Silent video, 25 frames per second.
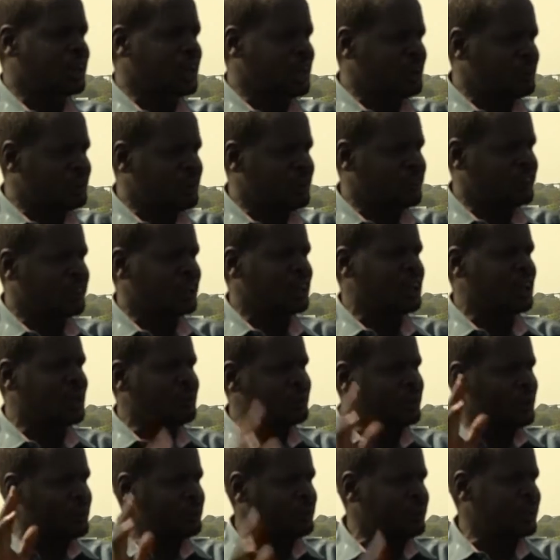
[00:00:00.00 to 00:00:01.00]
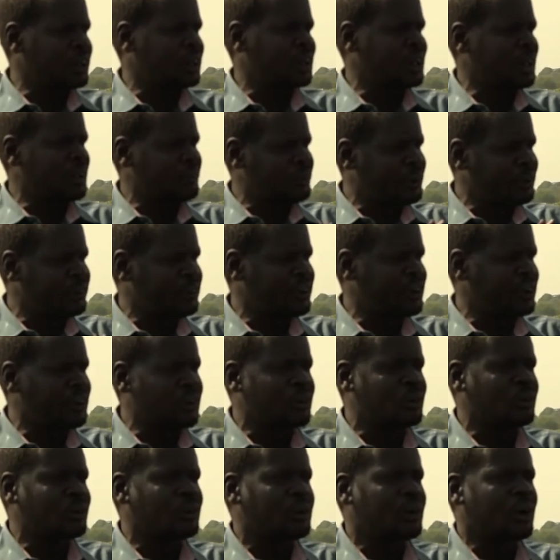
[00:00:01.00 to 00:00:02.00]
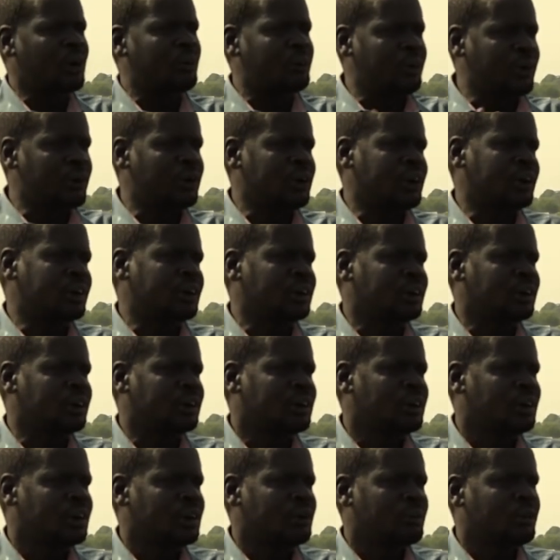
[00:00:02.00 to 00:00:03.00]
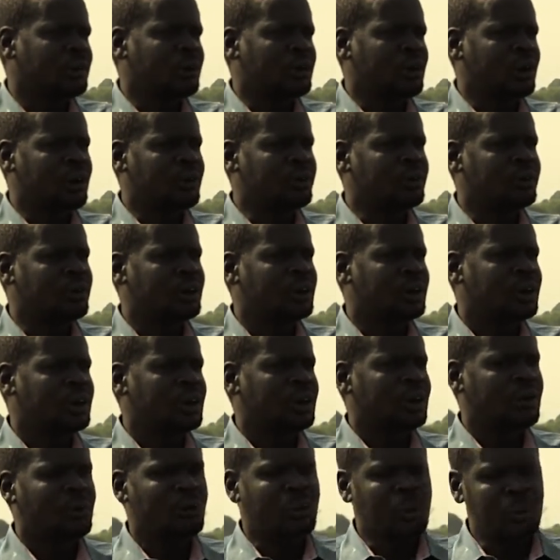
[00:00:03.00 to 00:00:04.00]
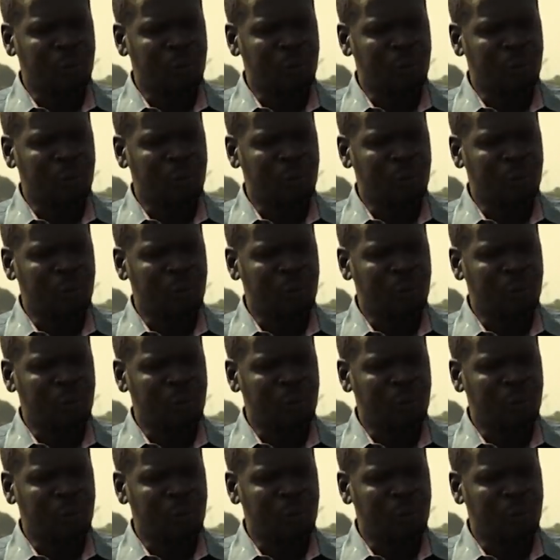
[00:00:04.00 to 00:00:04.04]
everything, every pin, everything new, overhauling. Because we